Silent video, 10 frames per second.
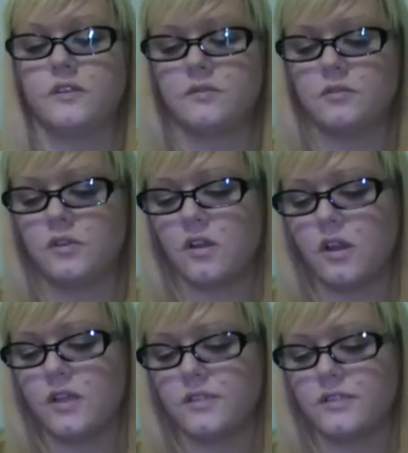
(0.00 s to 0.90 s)
This one
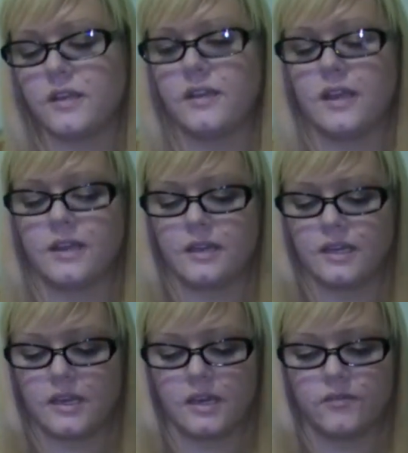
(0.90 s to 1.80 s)
cost
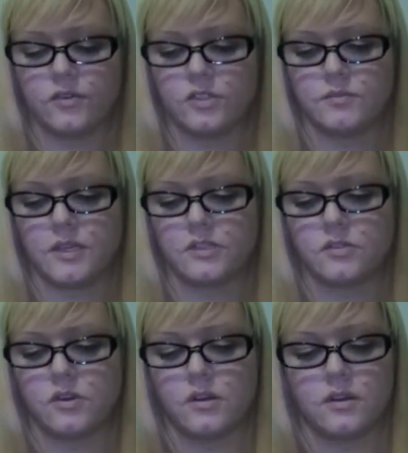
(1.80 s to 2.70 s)
$9.99 at Virgin
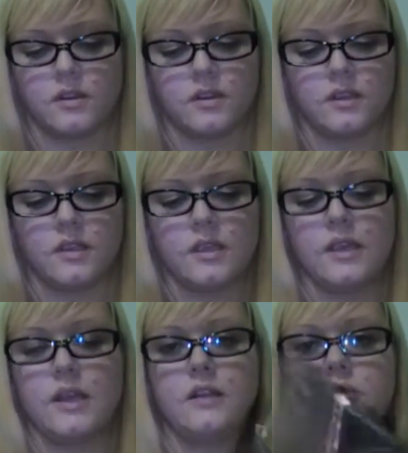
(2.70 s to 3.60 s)
Megastore.
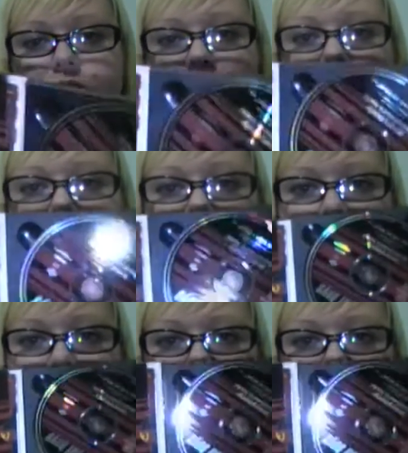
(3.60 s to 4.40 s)
It looks like this.